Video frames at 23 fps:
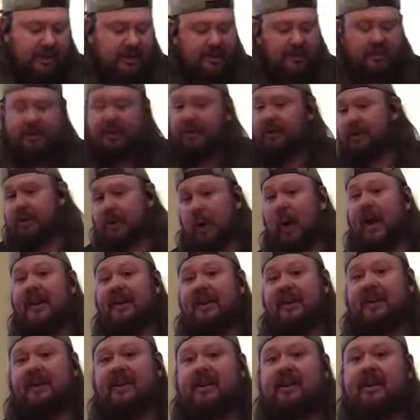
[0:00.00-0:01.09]
your
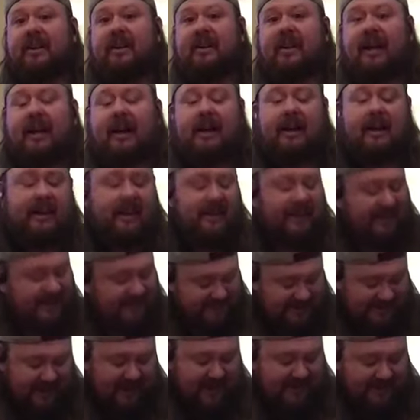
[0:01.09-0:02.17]
trainer
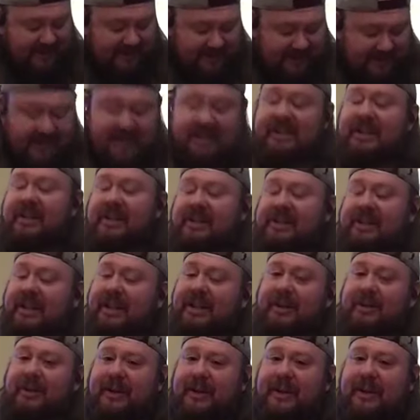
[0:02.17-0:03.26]
has had a
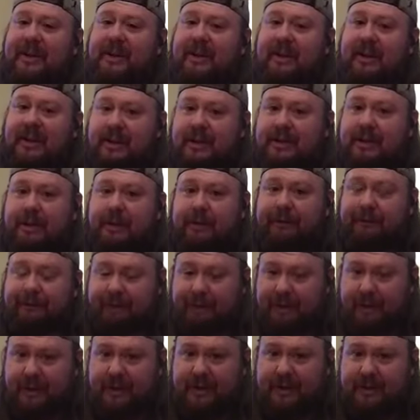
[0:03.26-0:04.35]
lingering injured
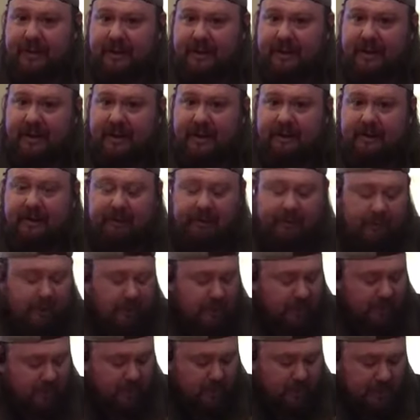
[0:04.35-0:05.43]
foot here
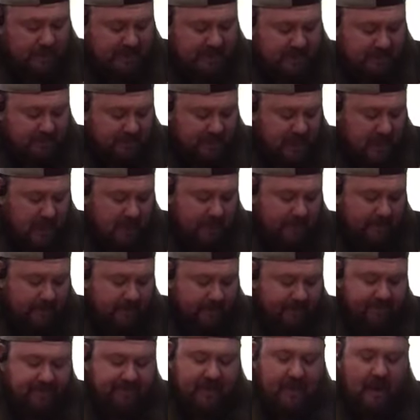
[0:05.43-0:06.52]
for quite some time.
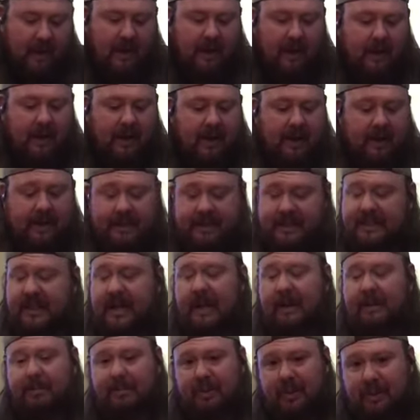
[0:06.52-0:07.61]
And it's
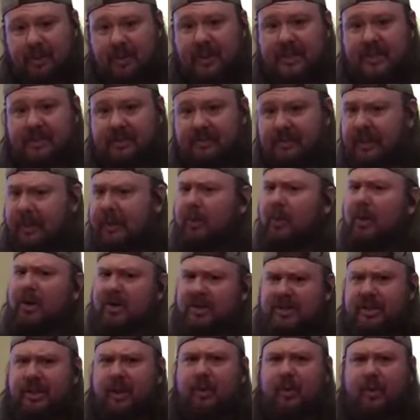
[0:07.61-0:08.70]
gotten progressively
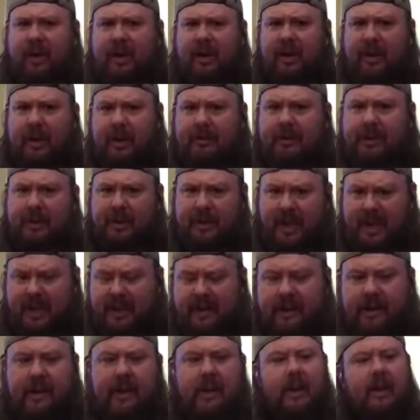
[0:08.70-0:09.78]
worse. Don't worry, I'm okay.
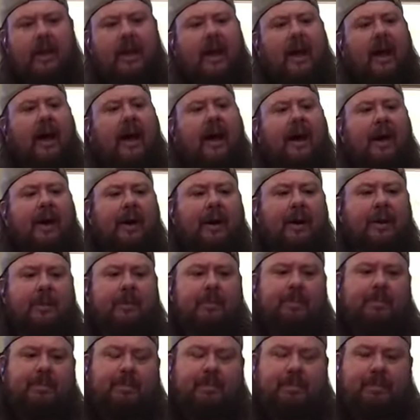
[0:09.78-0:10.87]

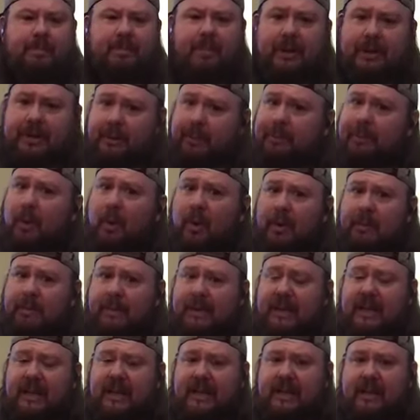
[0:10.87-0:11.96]
But the point
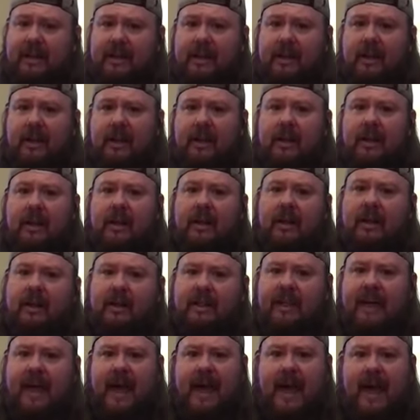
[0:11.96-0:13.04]
being
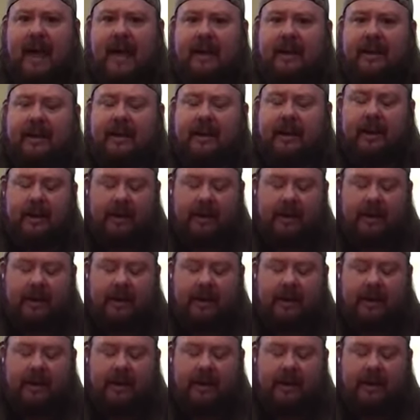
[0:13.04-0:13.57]
that